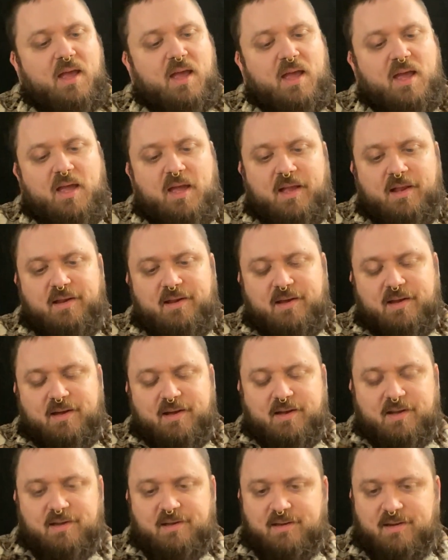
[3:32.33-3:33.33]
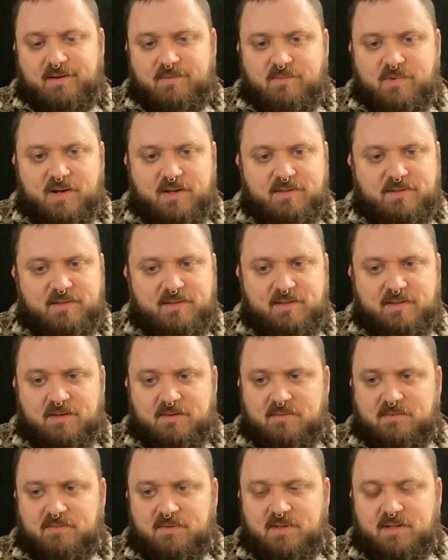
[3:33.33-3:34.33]
And what else is
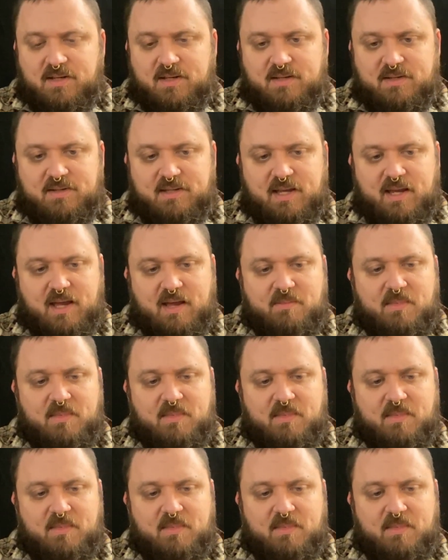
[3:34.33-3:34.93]
there really to say?